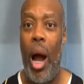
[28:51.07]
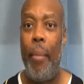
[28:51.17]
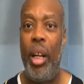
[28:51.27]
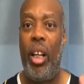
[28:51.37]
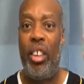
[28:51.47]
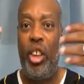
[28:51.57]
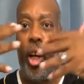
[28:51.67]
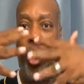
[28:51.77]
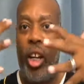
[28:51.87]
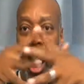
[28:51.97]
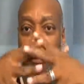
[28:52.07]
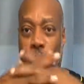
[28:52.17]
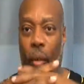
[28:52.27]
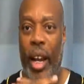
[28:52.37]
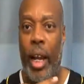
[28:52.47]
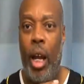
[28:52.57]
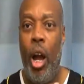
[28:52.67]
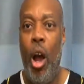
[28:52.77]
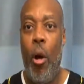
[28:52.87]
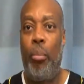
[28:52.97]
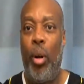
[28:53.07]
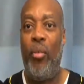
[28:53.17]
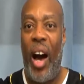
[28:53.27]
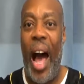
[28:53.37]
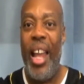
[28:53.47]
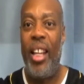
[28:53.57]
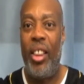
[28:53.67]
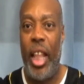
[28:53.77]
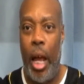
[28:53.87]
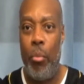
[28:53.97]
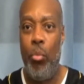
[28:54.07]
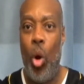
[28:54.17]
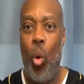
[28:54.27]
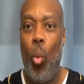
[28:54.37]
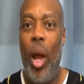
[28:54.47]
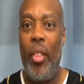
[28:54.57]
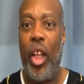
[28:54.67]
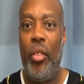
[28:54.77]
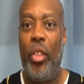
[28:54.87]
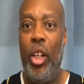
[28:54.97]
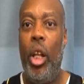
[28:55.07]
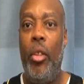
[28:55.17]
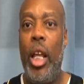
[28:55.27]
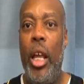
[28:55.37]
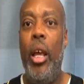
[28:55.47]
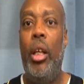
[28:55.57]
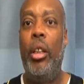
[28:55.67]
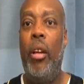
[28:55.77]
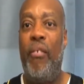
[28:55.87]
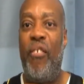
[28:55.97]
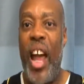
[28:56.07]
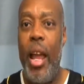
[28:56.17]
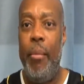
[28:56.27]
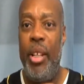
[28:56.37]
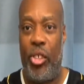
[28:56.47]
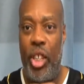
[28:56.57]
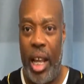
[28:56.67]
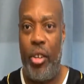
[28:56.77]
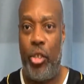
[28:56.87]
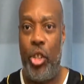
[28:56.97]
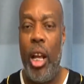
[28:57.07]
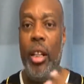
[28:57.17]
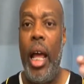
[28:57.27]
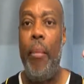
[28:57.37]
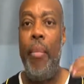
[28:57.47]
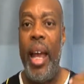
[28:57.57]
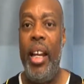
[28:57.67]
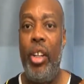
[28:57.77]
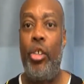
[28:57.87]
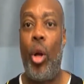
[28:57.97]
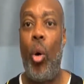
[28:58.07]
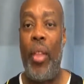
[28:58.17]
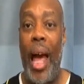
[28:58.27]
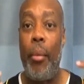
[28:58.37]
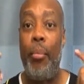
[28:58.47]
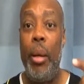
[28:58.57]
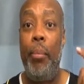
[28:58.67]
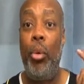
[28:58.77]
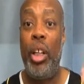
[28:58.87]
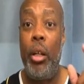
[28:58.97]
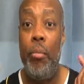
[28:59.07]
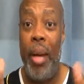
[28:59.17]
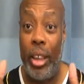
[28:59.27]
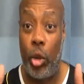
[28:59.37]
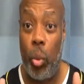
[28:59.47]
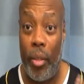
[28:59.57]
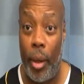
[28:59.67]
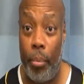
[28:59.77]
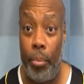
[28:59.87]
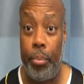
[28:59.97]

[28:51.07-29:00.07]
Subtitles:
Why? Because their covering provided them with the famousness that made it so that people didn't mess with them.